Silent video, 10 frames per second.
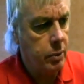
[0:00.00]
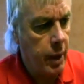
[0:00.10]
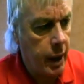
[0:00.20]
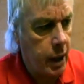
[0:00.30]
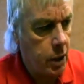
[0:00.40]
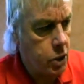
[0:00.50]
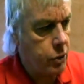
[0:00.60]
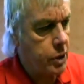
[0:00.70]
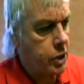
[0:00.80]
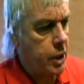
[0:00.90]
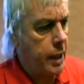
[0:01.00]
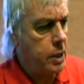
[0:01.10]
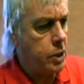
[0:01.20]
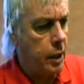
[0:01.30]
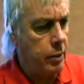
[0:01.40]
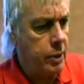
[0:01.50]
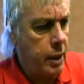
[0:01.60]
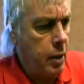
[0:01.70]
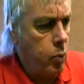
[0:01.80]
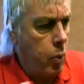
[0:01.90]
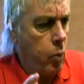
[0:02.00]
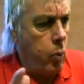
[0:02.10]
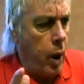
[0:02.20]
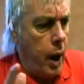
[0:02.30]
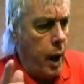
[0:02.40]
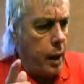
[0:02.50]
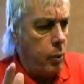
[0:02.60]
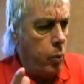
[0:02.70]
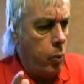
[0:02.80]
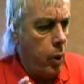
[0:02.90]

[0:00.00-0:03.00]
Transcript: their countries changing and thinking, why